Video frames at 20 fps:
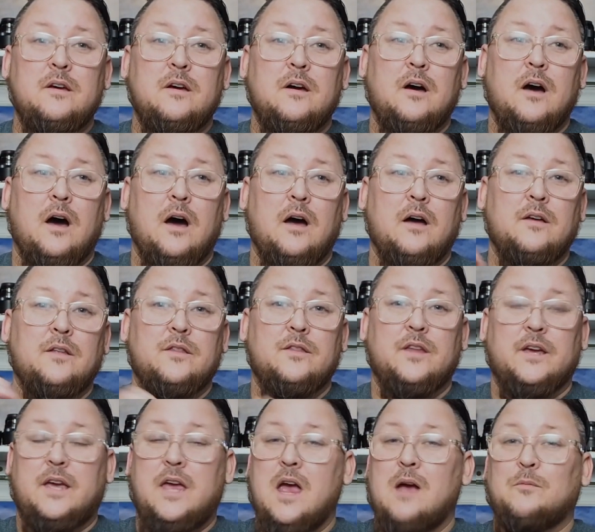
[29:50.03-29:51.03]

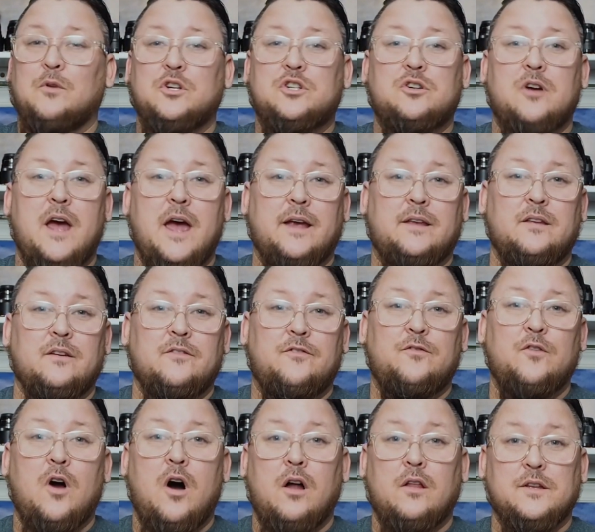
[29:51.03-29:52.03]
the camera tracked it
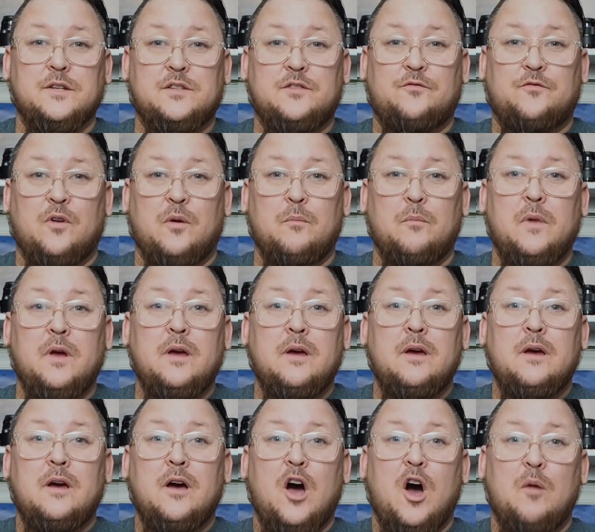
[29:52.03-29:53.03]
flawless from
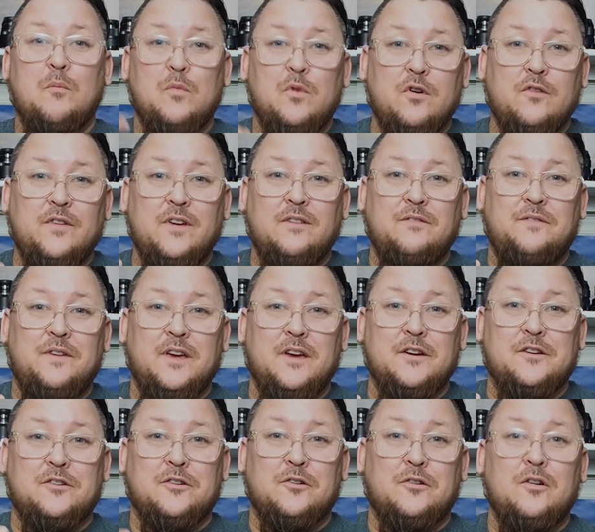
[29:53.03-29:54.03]
a moving
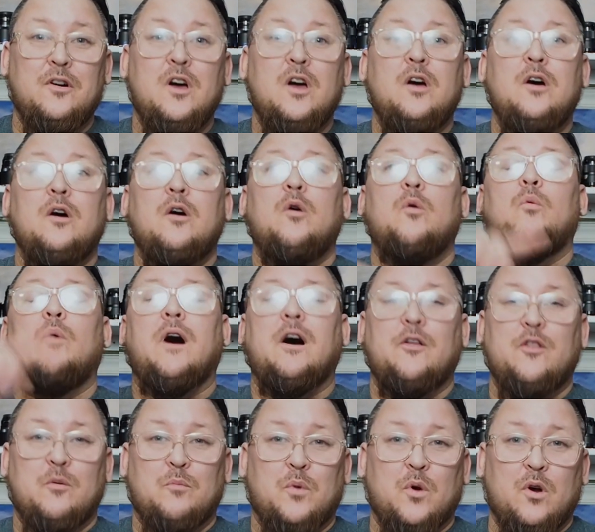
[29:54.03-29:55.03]
vehicle while
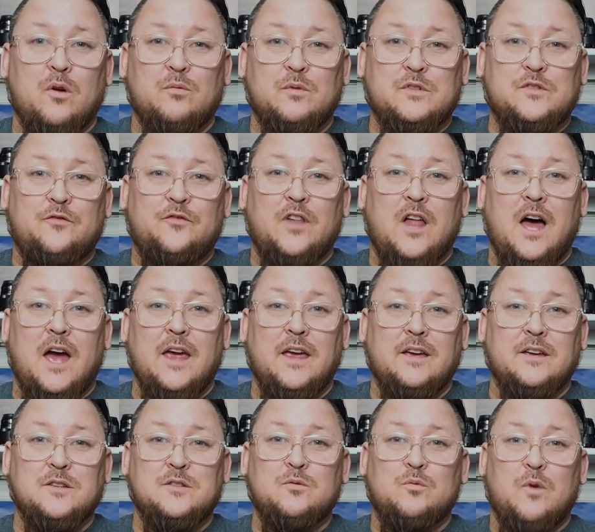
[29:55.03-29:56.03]
the bird was
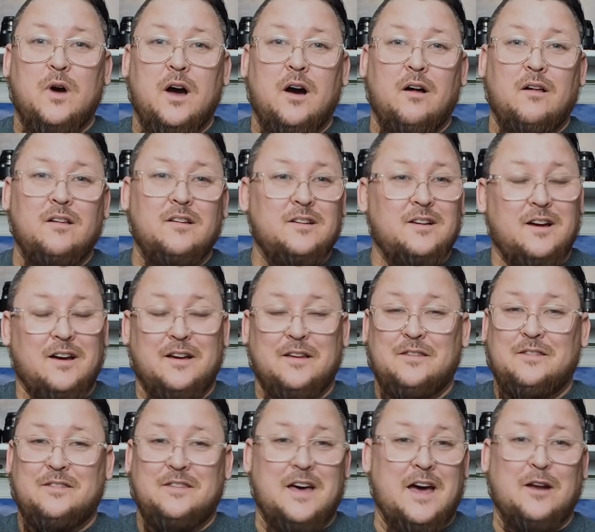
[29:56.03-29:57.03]
flying as well.
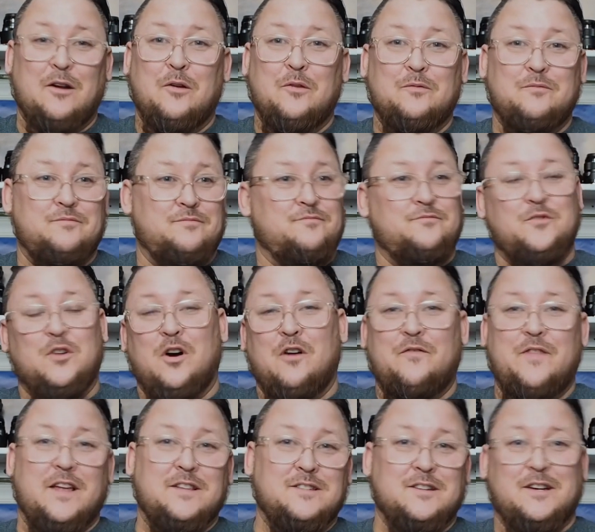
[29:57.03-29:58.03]
I don't know if
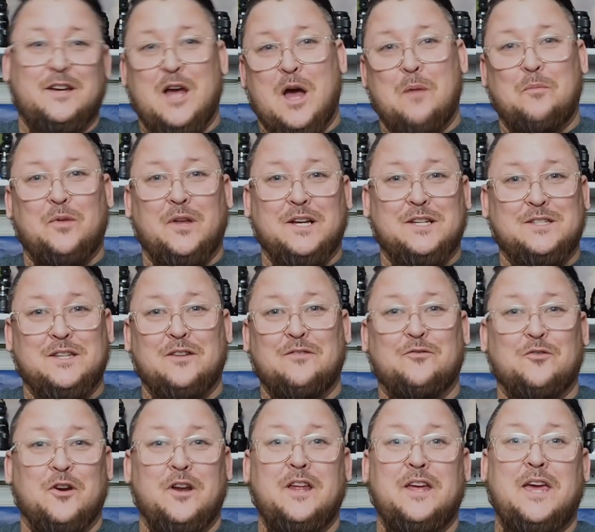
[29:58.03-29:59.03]
that's a complex thing
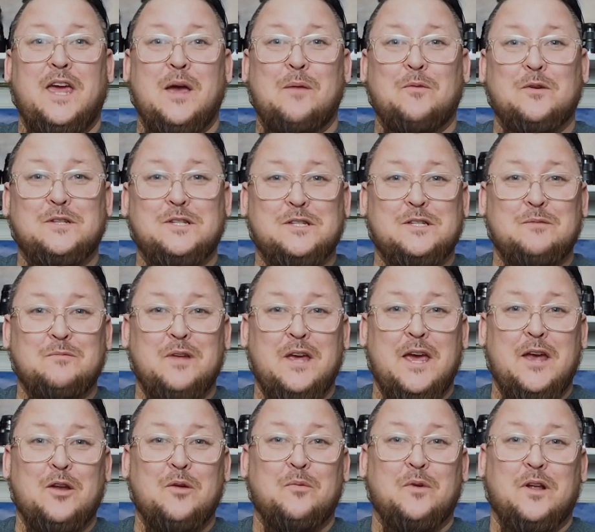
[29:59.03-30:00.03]
for any camera system to
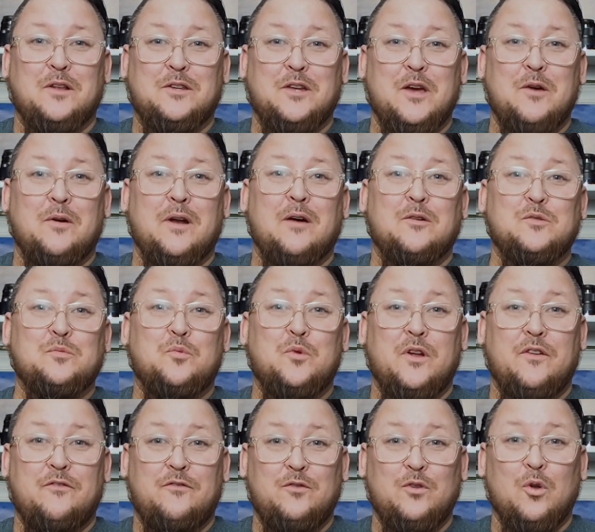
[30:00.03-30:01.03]
handle, but I'll tell you what, I was
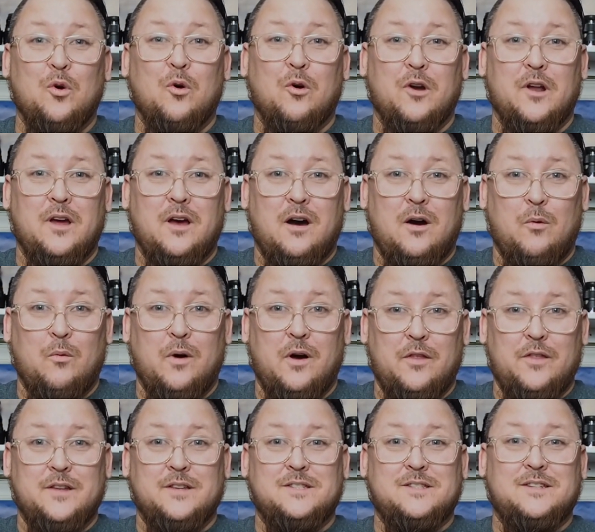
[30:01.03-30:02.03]
pretty floored at how well
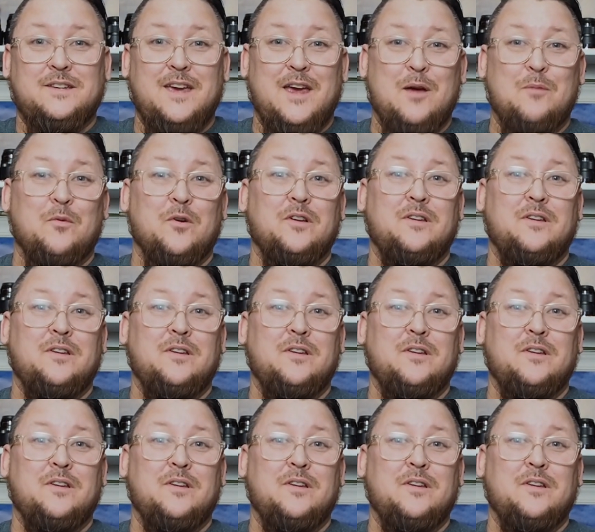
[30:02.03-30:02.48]
this camera